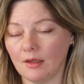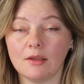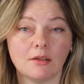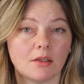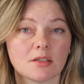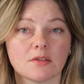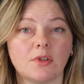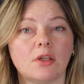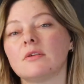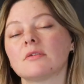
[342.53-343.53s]
And the next
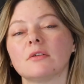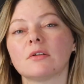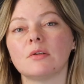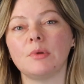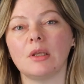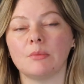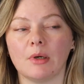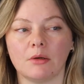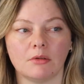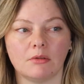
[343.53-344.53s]
video is going to be
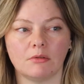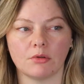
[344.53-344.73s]
about